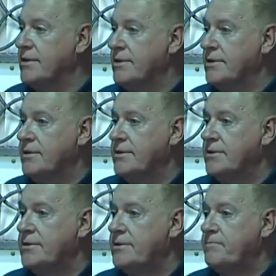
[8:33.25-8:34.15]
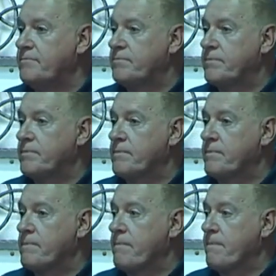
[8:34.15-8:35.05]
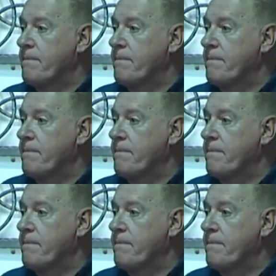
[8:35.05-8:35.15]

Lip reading: Nobody speaks.